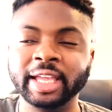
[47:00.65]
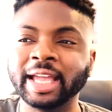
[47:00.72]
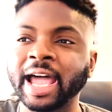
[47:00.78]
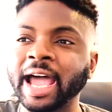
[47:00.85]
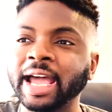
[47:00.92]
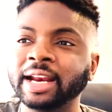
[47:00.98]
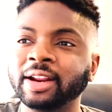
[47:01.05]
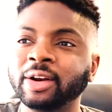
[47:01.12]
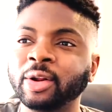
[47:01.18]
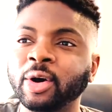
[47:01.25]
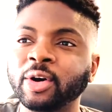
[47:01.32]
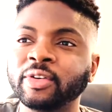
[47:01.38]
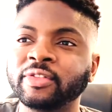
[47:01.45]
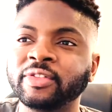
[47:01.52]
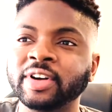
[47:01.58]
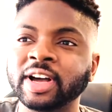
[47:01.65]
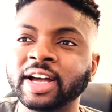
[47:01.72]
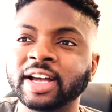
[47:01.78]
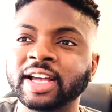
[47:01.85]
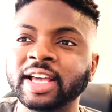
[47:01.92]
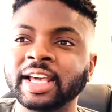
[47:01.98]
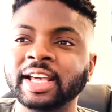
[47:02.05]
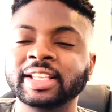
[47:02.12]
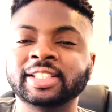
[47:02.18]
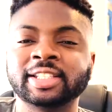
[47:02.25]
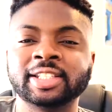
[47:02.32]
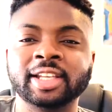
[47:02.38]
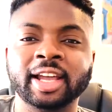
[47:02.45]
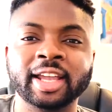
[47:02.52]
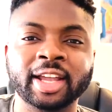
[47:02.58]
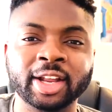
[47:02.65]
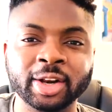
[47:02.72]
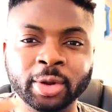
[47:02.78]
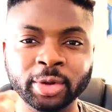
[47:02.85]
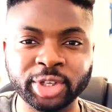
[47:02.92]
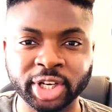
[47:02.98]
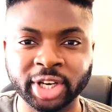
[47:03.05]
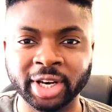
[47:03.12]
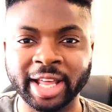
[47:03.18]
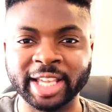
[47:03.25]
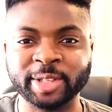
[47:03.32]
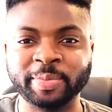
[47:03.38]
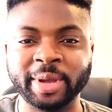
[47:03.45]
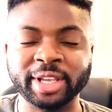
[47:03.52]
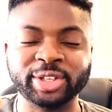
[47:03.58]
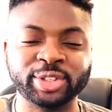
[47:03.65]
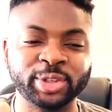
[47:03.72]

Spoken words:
It had a lot of psychological aspects